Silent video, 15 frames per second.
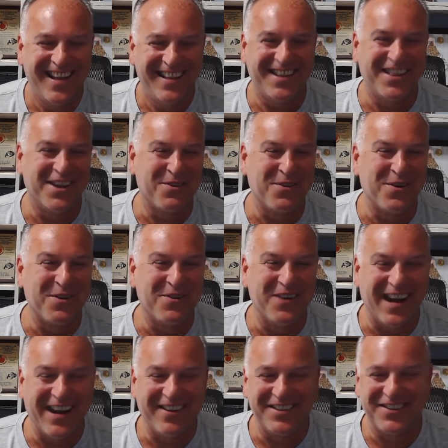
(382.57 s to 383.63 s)
than there were
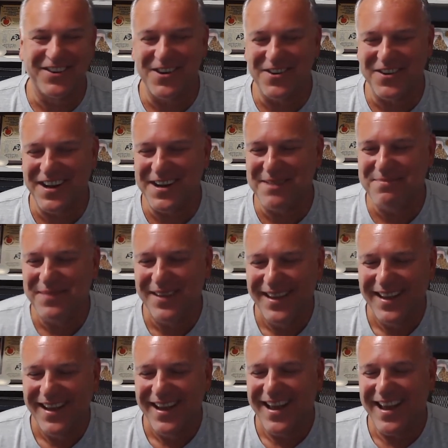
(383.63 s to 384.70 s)
when I was growing up.
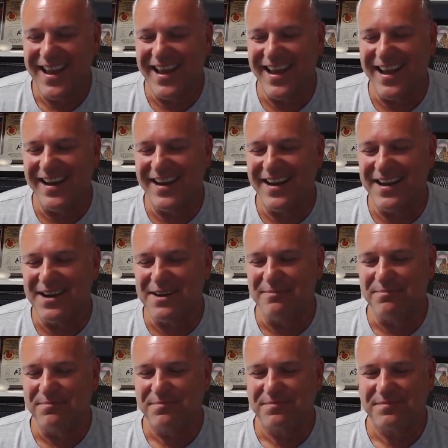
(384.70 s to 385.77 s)
And
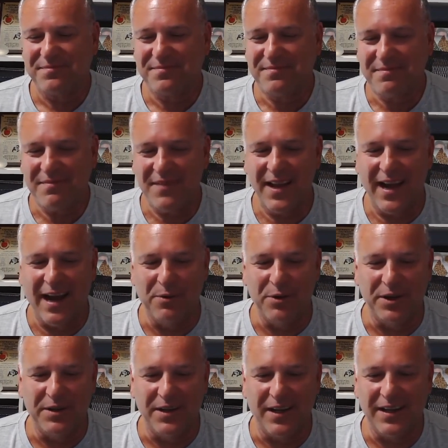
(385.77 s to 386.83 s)
I
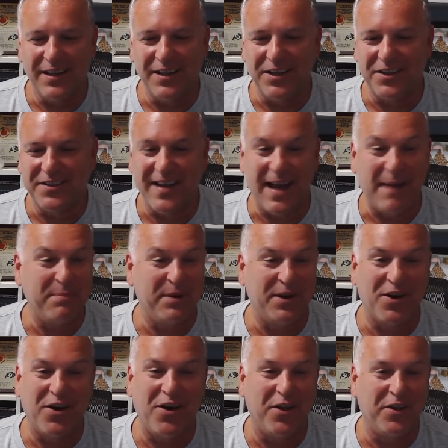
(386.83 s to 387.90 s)
would, tap
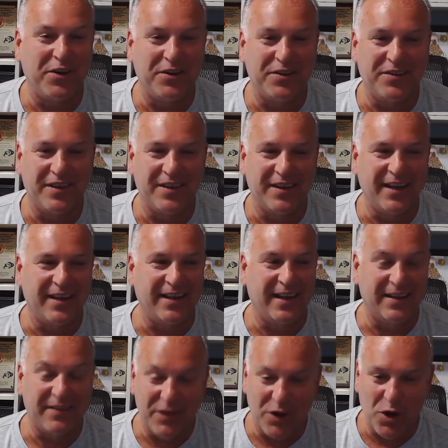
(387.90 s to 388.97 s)
into all those and
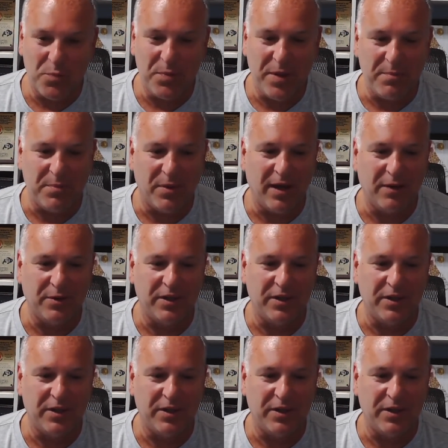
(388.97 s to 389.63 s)
get to know people.